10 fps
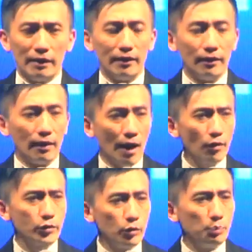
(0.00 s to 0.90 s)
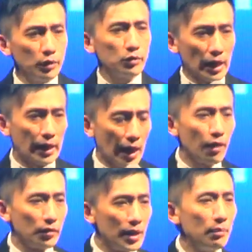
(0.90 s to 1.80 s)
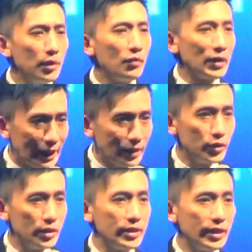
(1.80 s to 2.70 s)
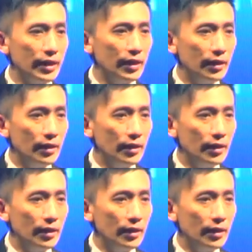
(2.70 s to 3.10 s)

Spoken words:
how to build that kind of number of agents here?